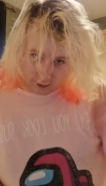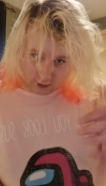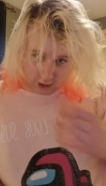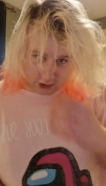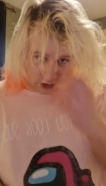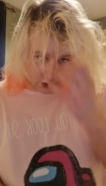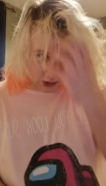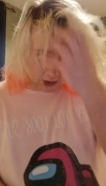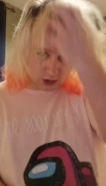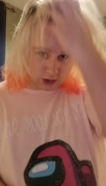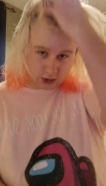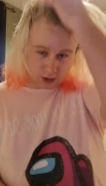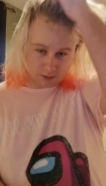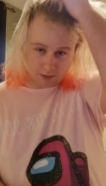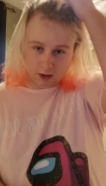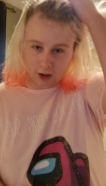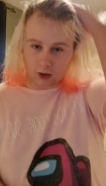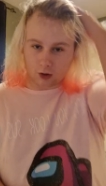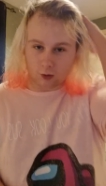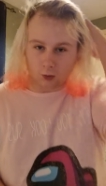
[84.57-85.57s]
it's just
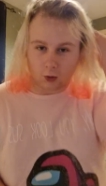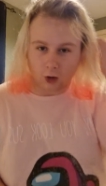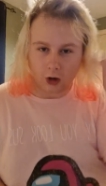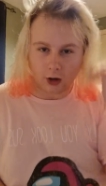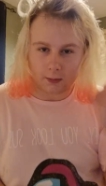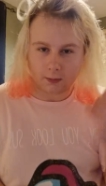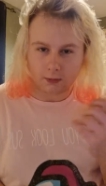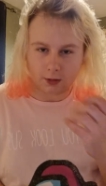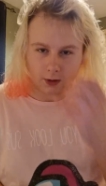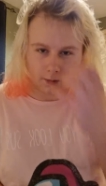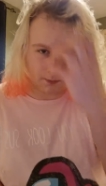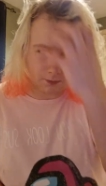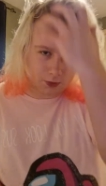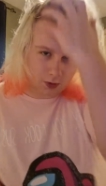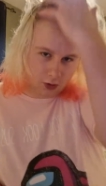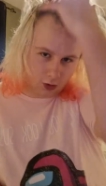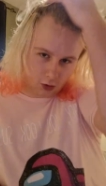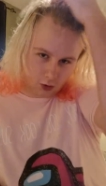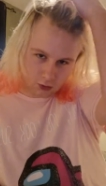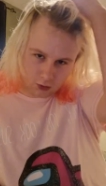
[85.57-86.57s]
me or what, but
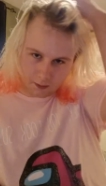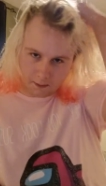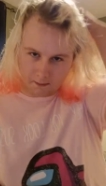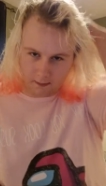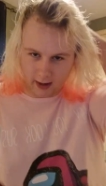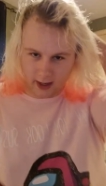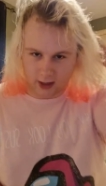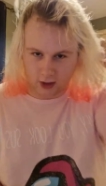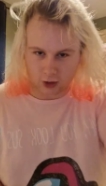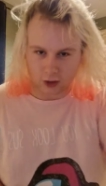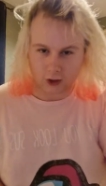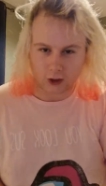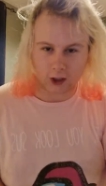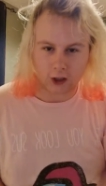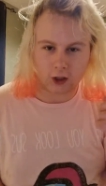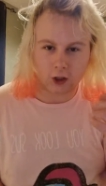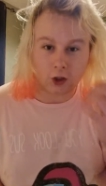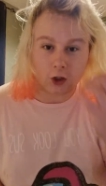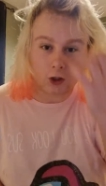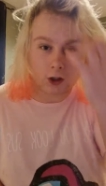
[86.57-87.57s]
all the men are
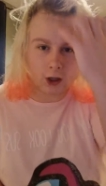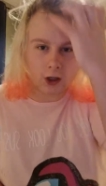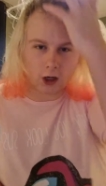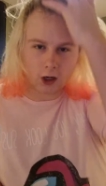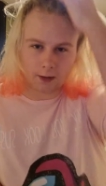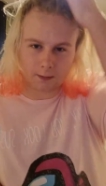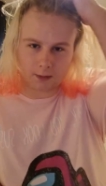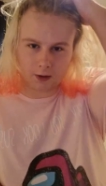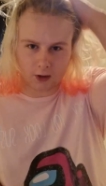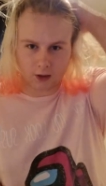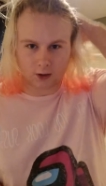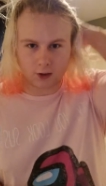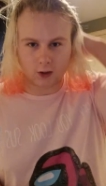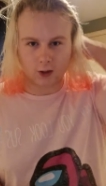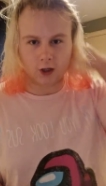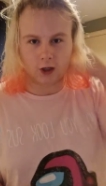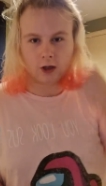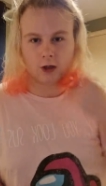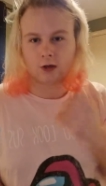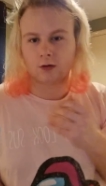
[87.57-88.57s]
like looking at me and
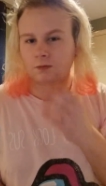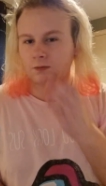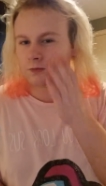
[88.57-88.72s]
like,